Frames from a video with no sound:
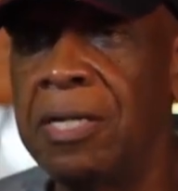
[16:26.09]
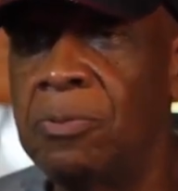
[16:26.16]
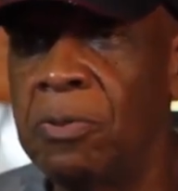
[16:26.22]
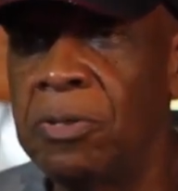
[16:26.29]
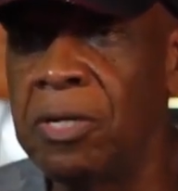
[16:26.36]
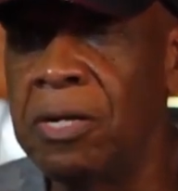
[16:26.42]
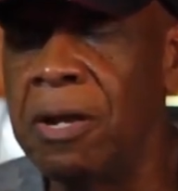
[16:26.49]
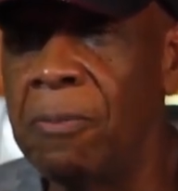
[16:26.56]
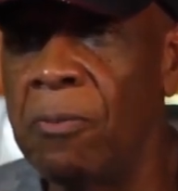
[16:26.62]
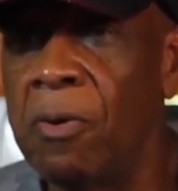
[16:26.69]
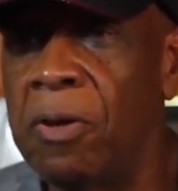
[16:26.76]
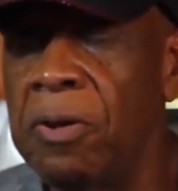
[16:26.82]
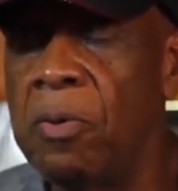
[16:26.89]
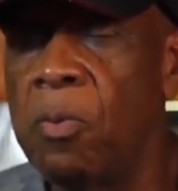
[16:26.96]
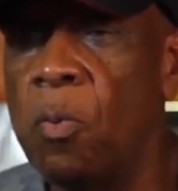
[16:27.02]
This was the
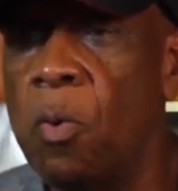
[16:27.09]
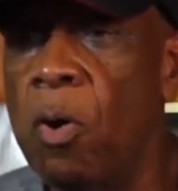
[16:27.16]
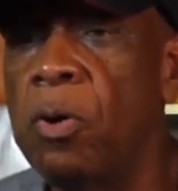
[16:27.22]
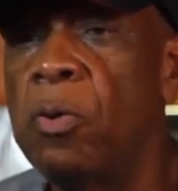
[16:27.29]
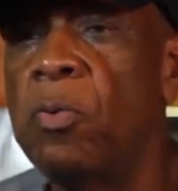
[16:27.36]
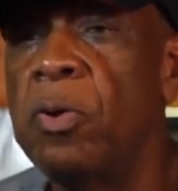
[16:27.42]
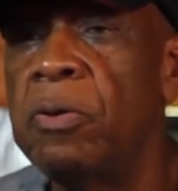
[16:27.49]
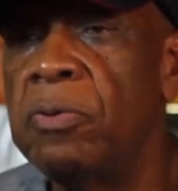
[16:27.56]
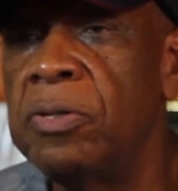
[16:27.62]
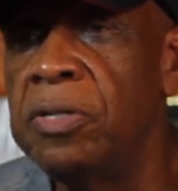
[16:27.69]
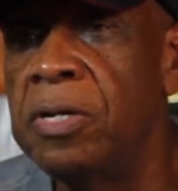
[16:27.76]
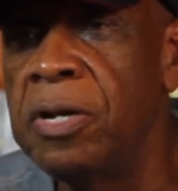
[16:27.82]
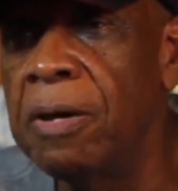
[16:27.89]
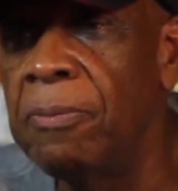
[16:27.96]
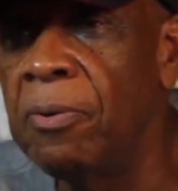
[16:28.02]
number one, the waterway
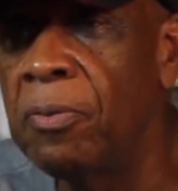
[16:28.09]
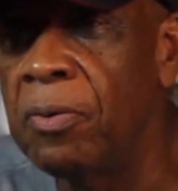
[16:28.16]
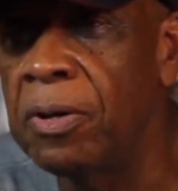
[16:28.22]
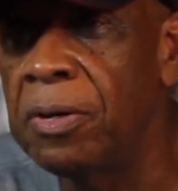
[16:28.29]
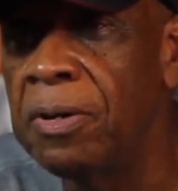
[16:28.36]
was the number